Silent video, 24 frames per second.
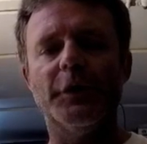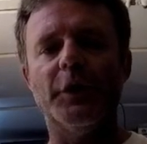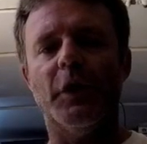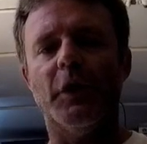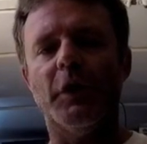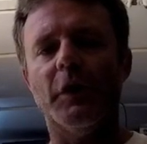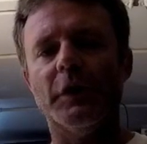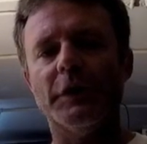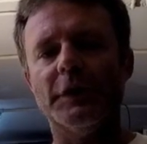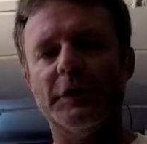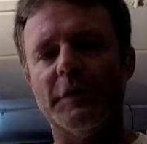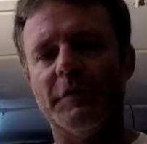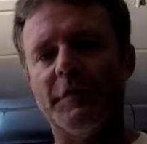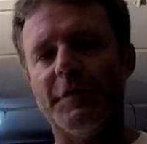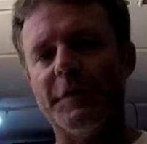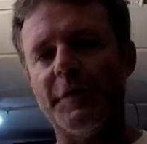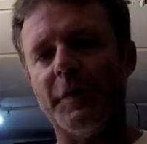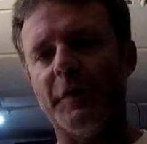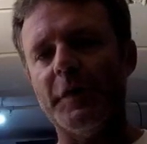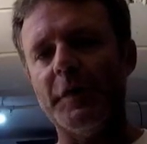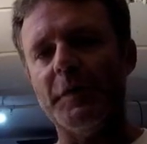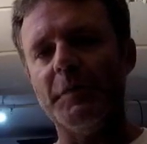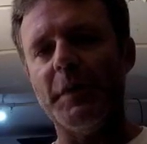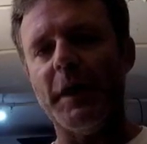yards of
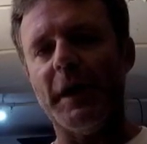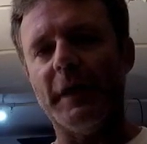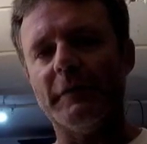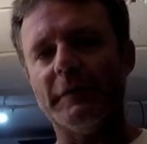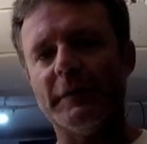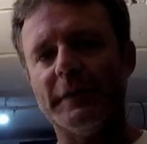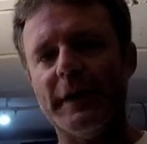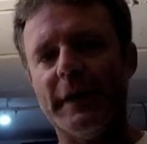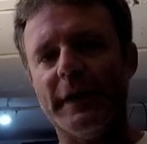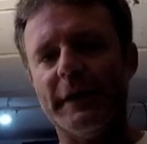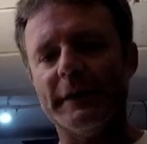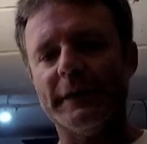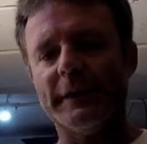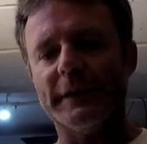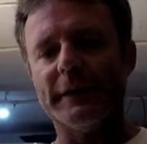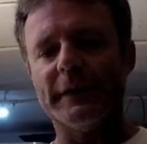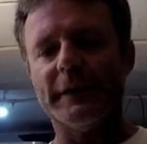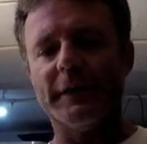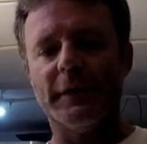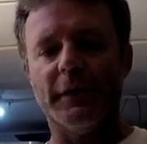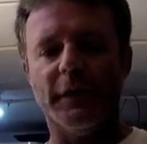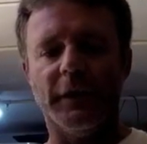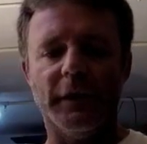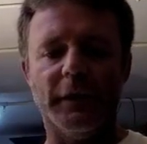30 pound
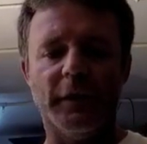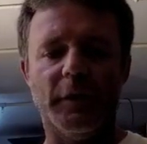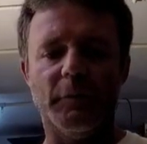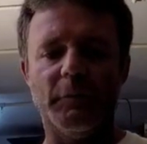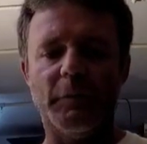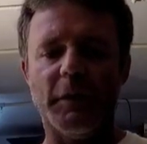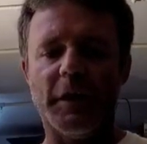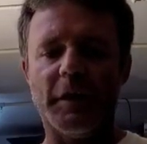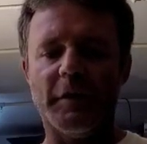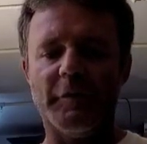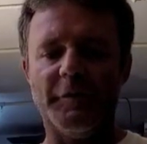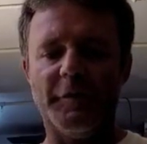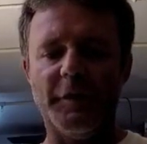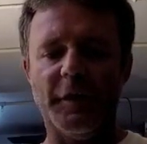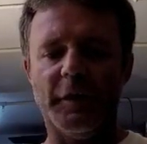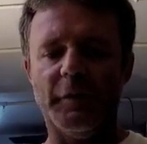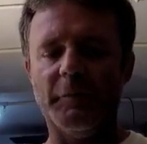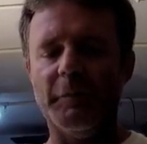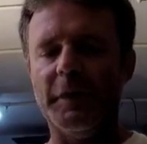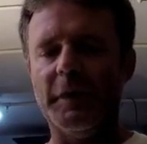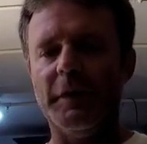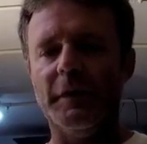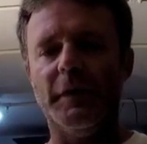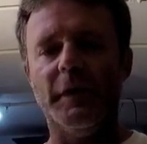test clear
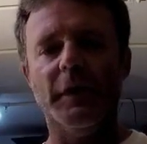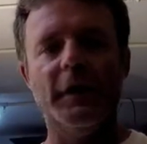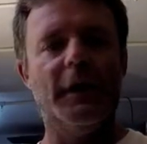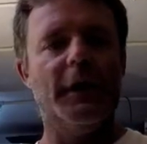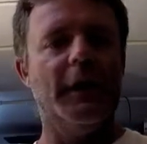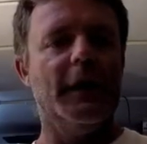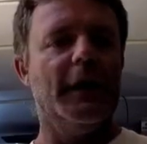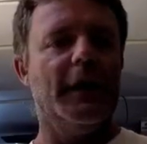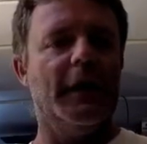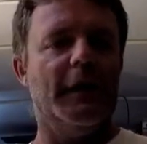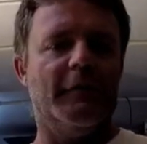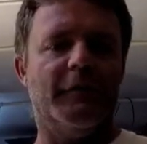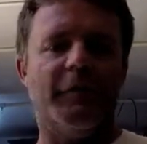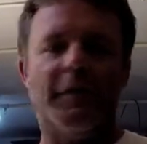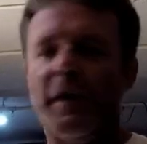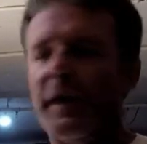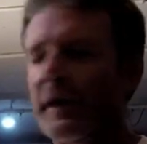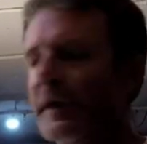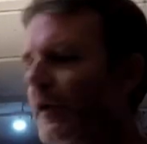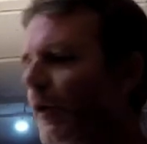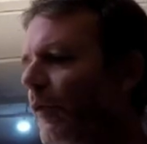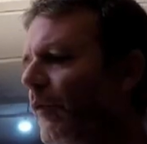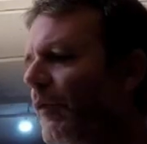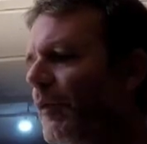monofilament. If I
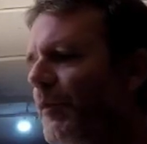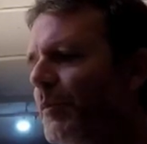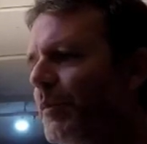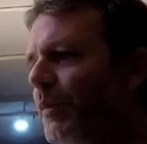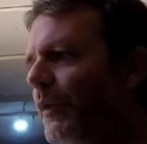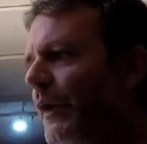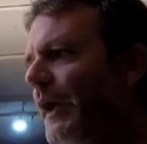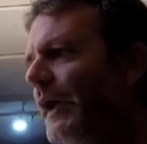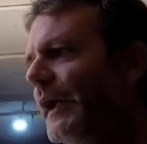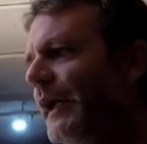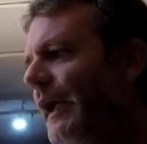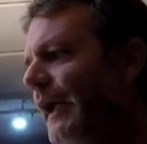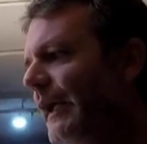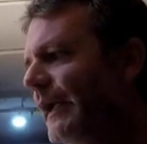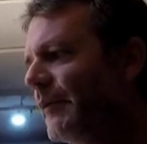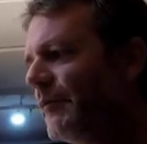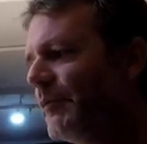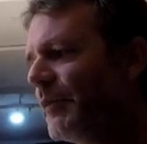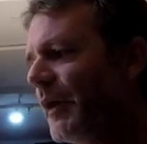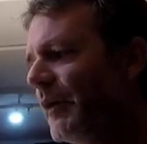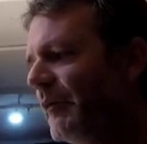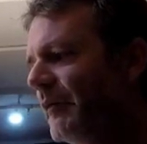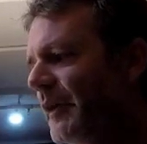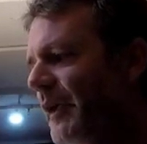go with braid, I
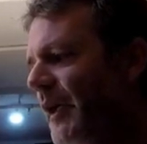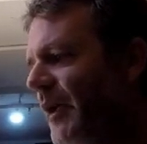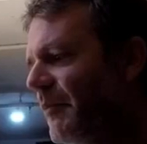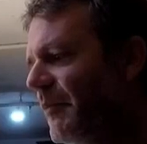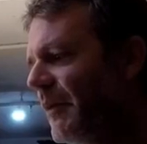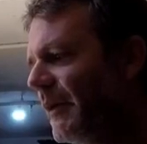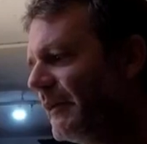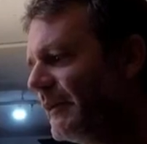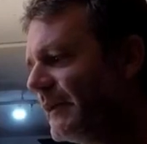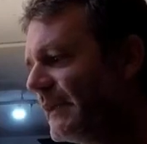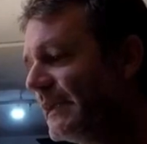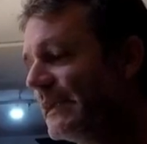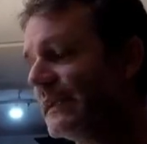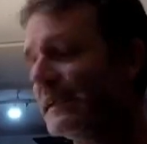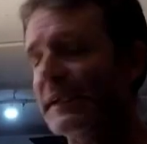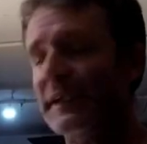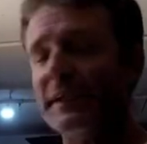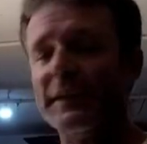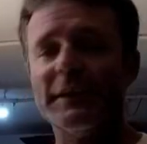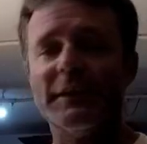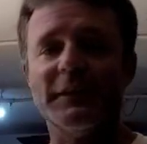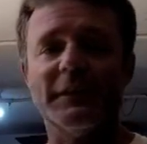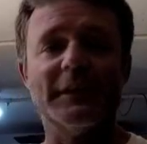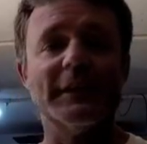can probably get about
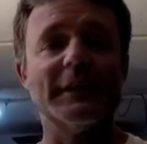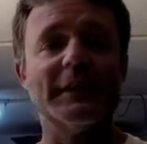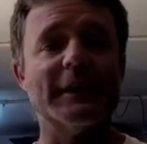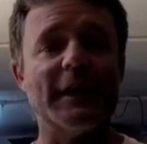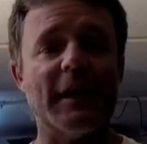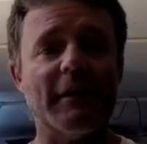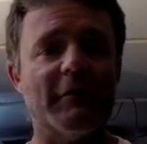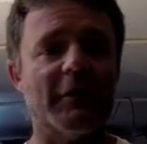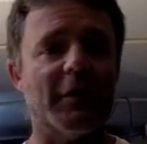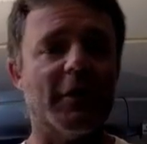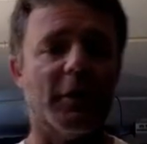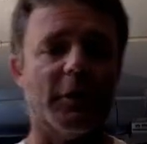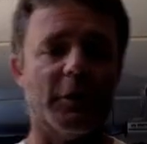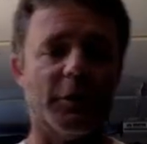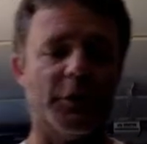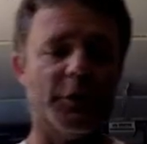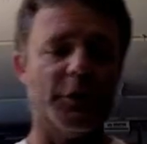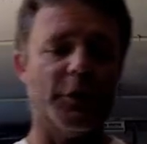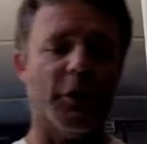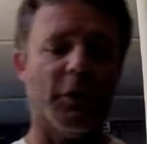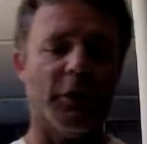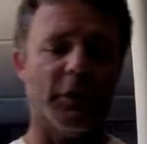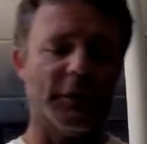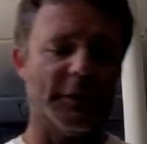six or 700
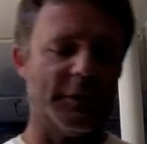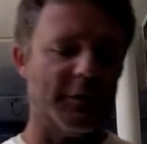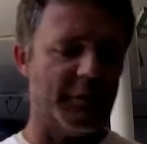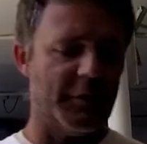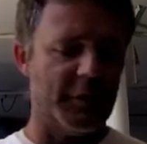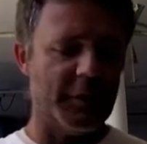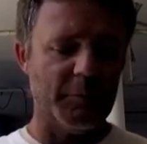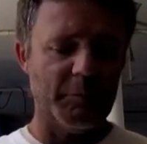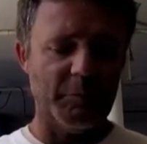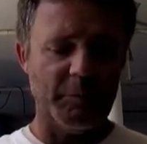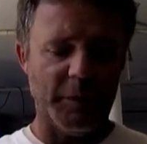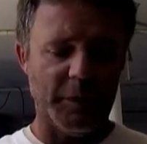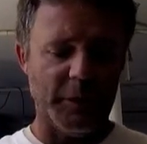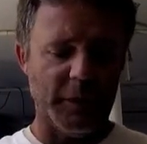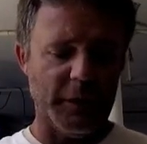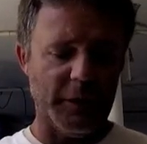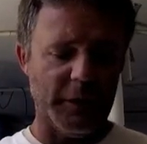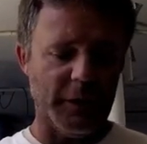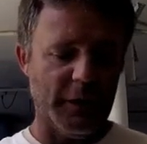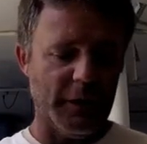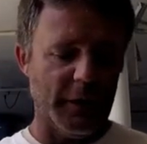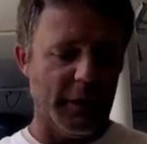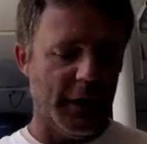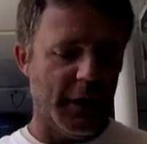yards of it,
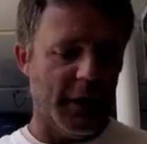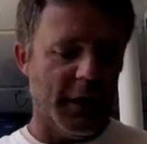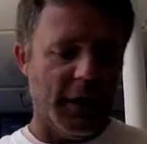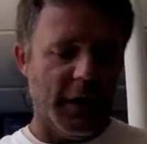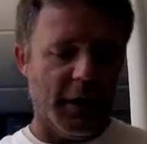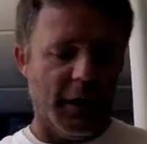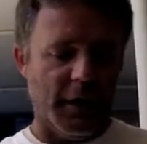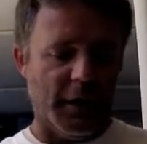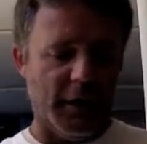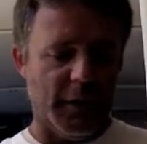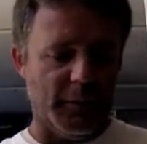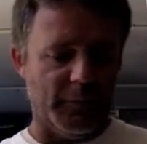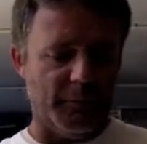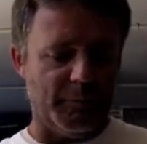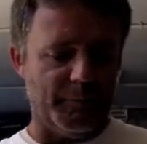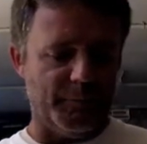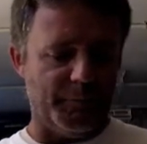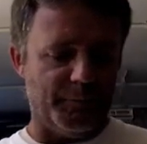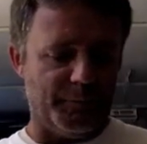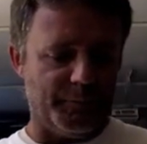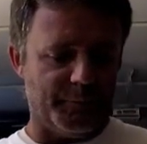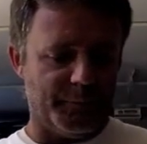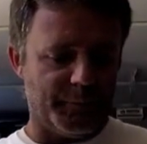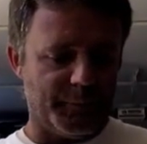but
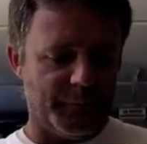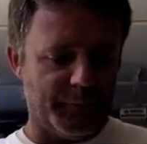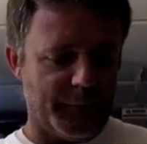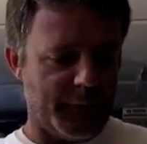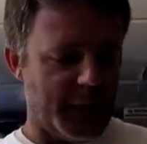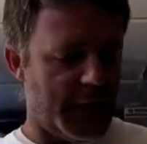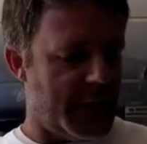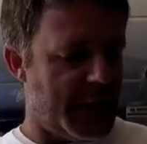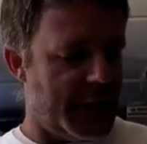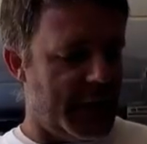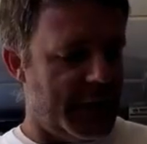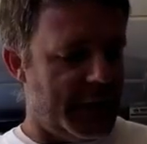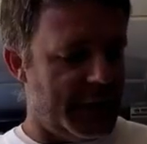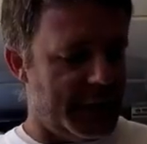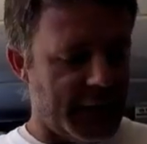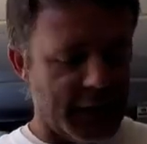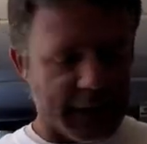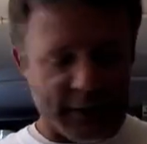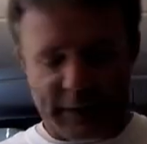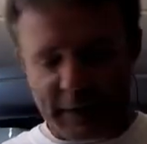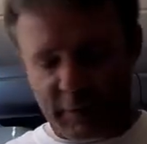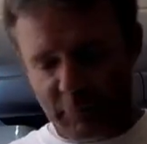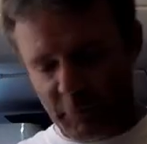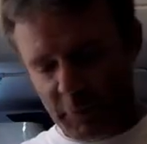um,
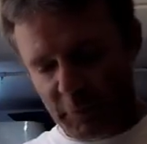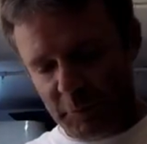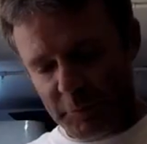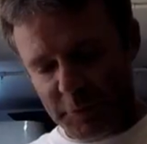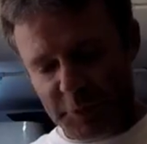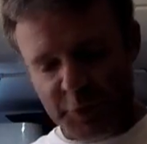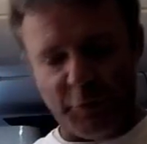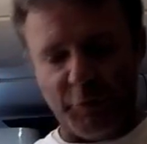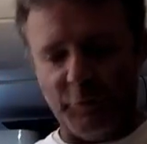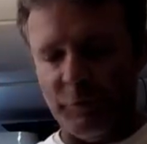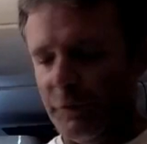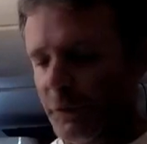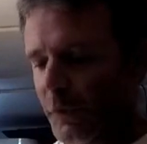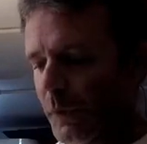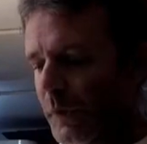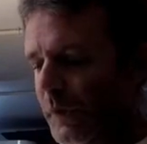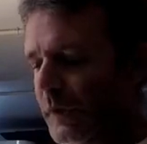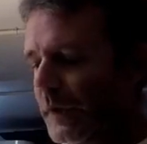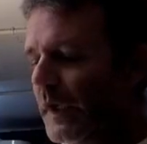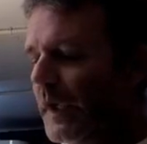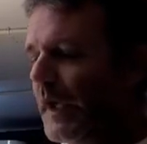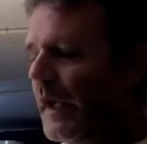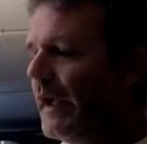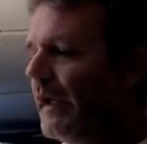that's not what I'm shooting for.
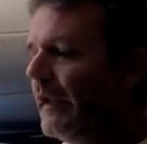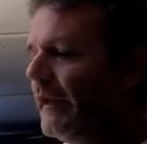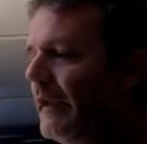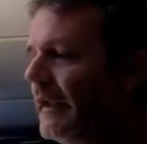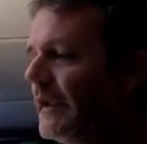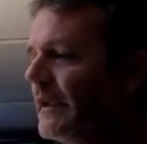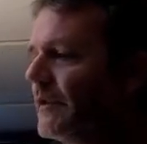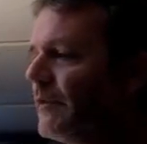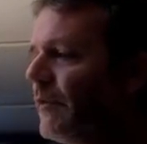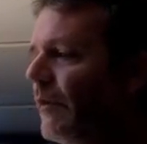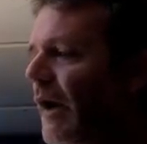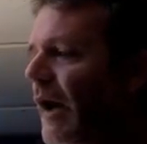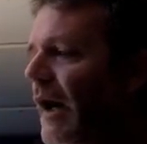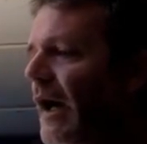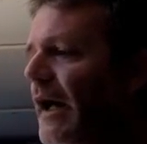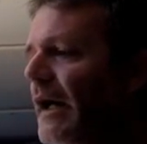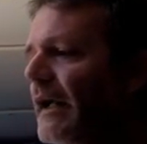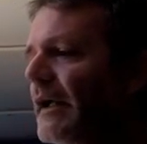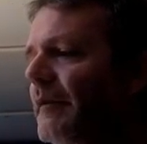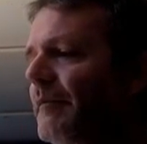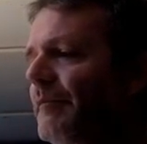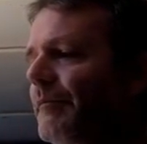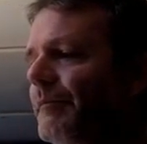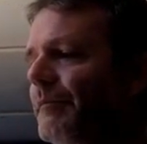This
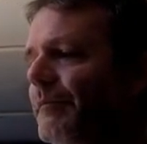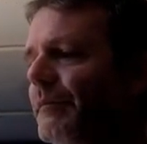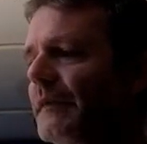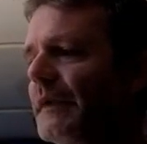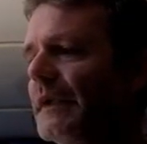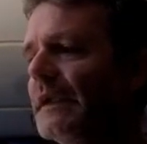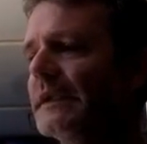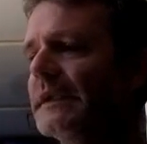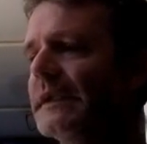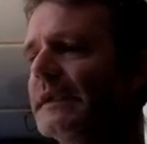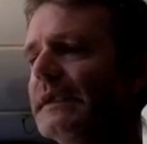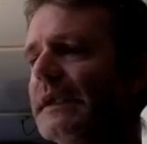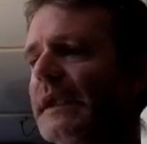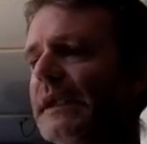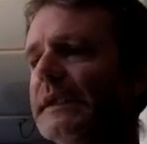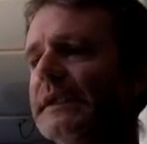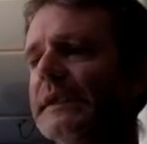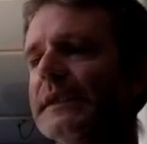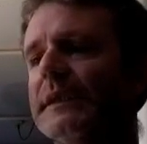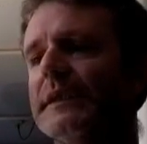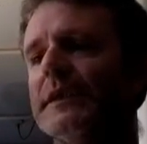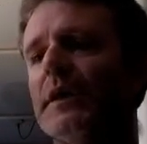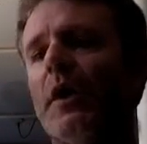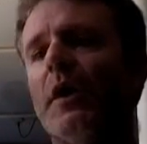rod, this is a
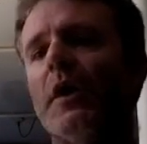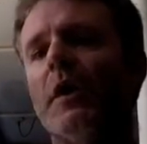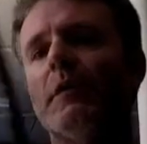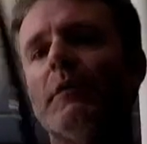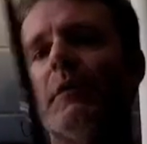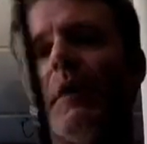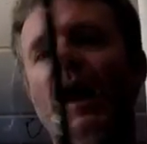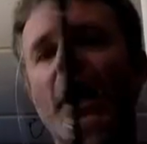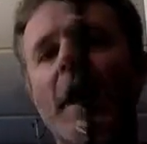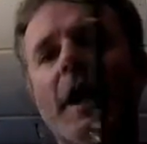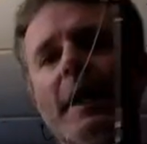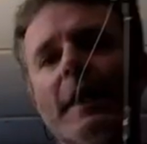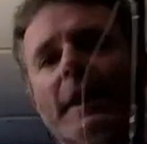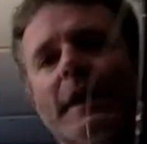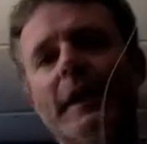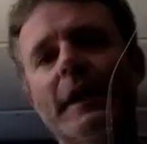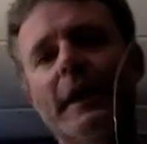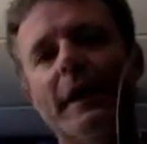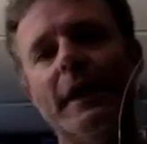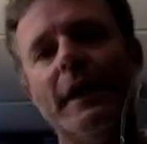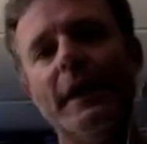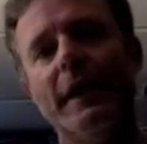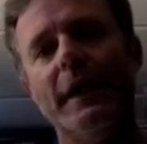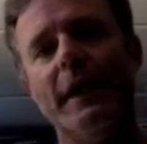star rod,
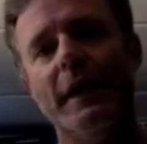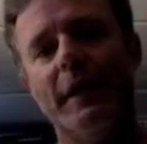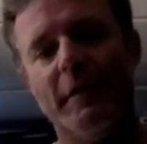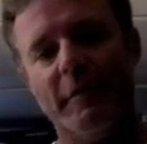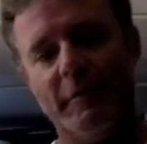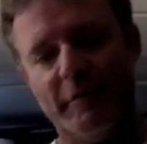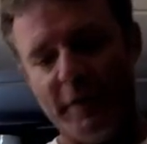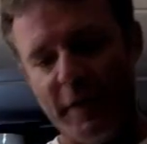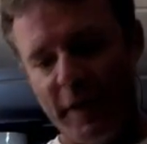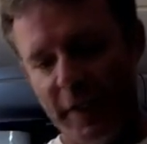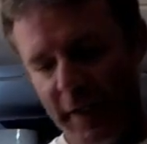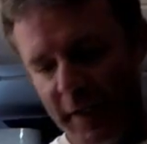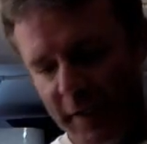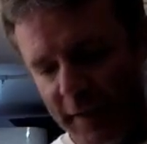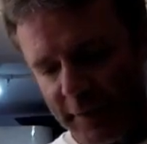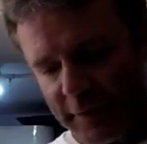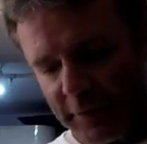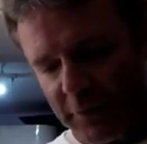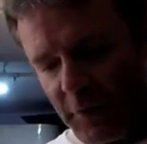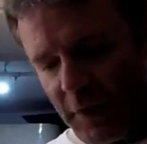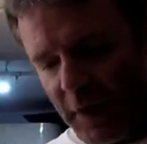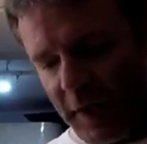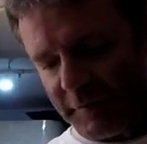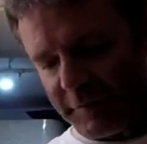the
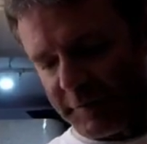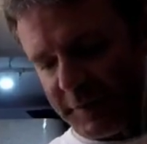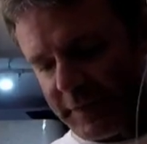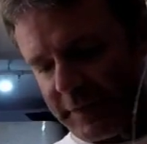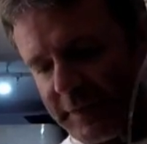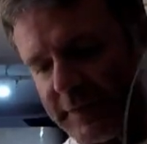handcrafted